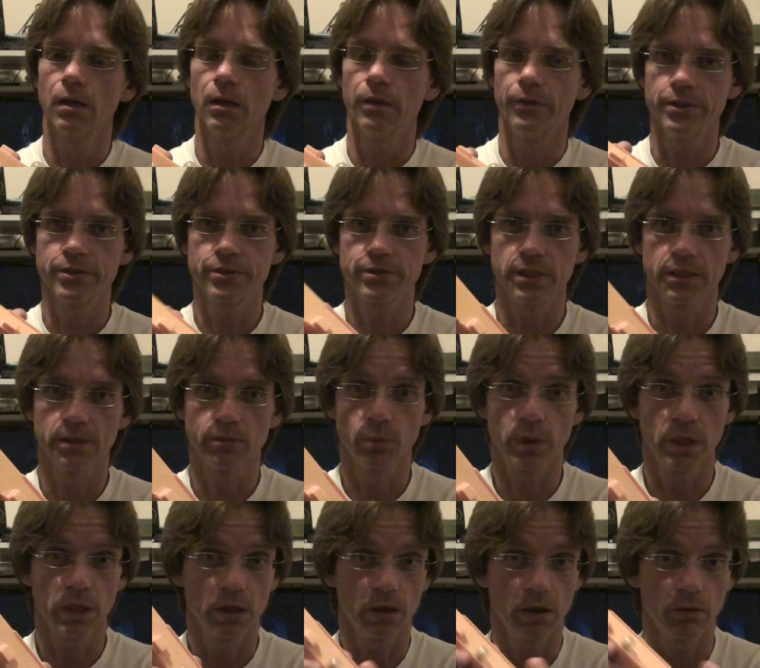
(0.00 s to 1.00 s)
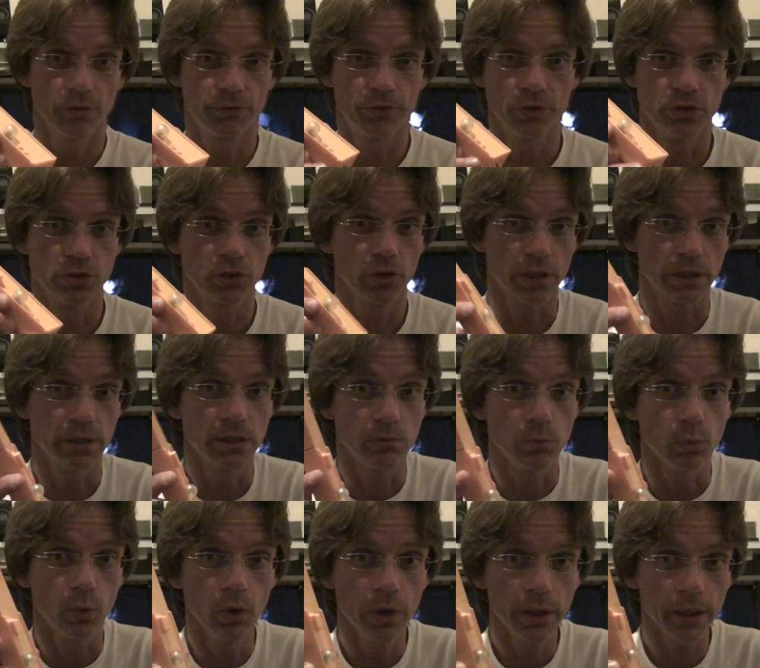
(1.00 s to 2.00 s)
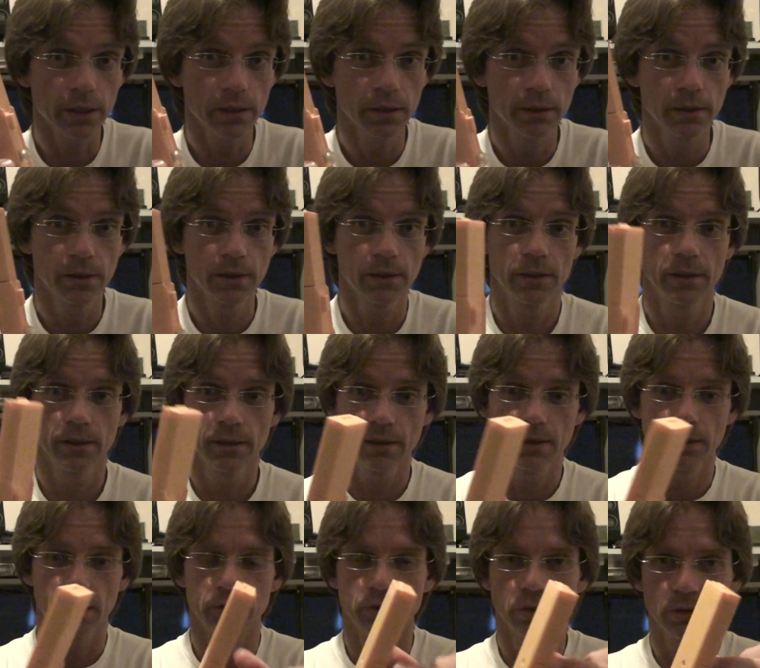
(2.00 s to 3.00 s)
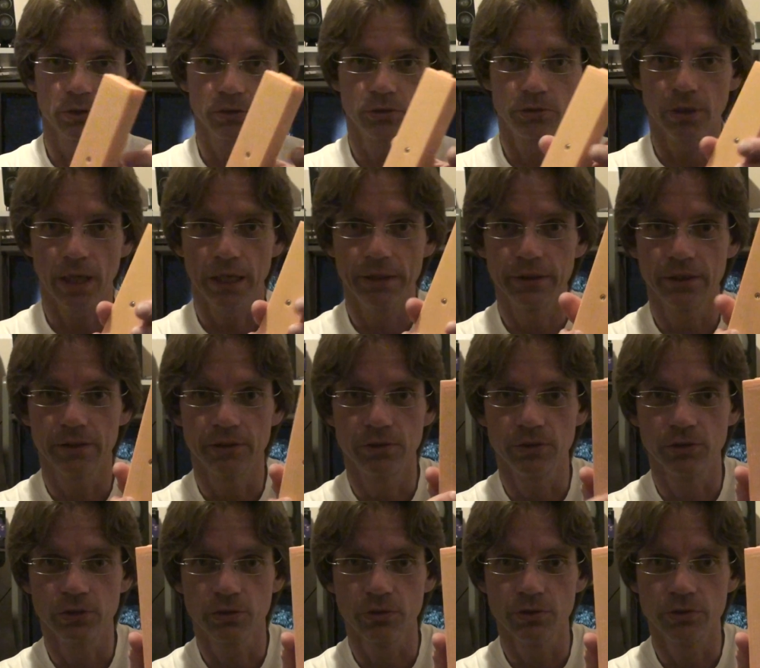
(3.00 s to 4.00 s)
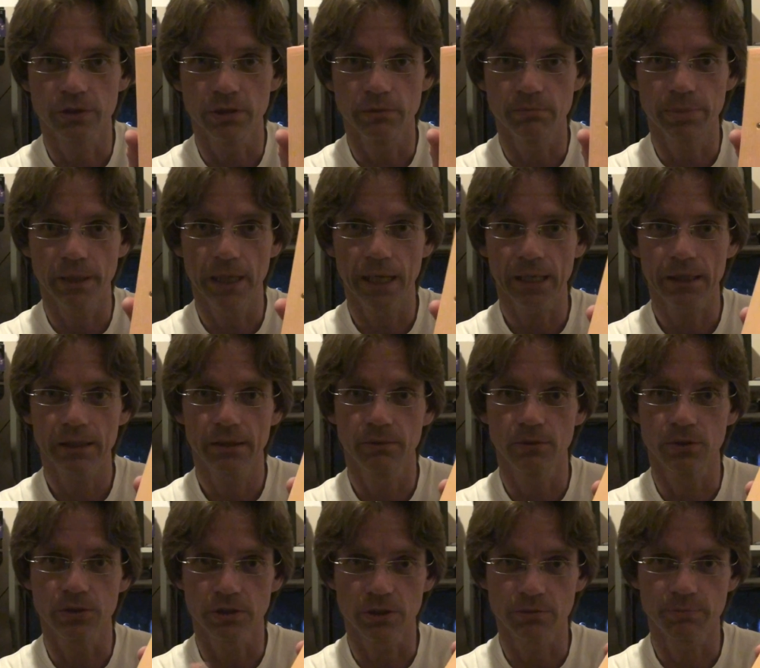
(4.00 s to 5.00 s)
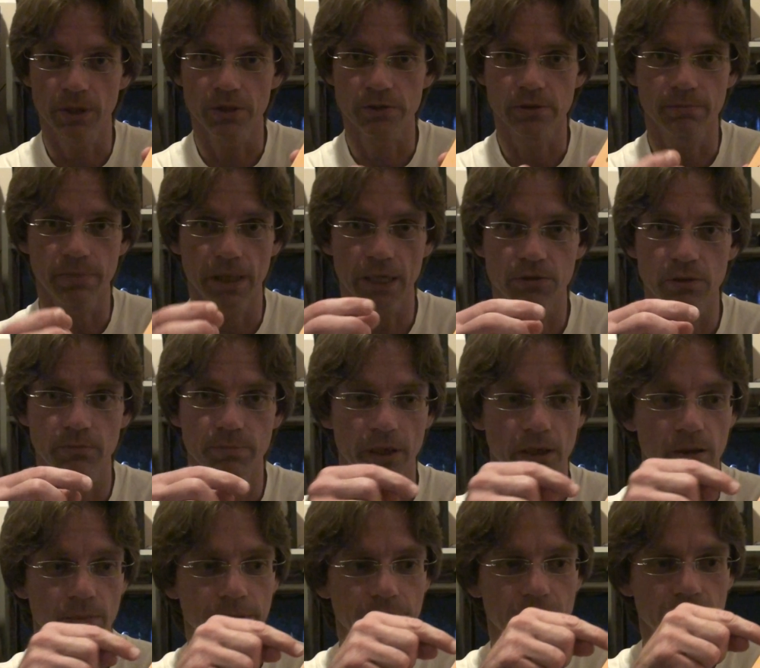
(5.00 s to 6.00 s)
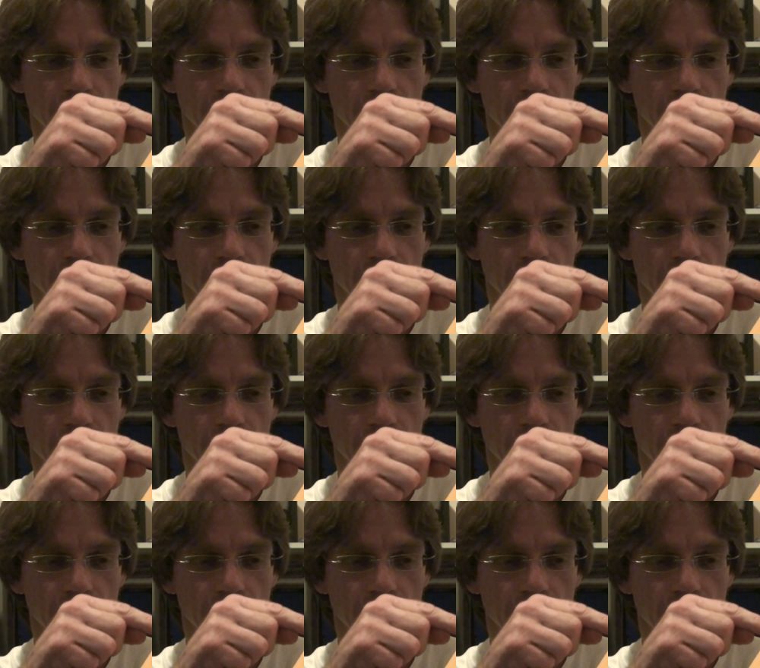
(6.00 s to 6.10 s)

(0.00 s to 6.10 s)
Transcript: This thing, when I first got it, didn't work. I undid the 2 screws at the back, which exposed the battery panel, but then